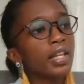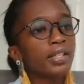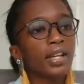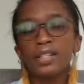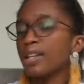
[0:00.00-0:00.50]

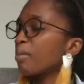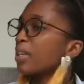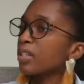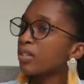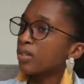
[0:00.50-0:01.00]
say
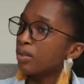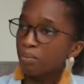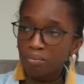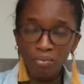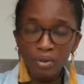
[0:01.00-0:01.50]
something's
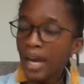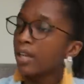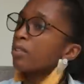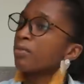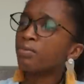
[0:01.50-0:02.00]

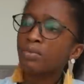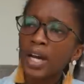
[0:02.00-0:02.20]
kind of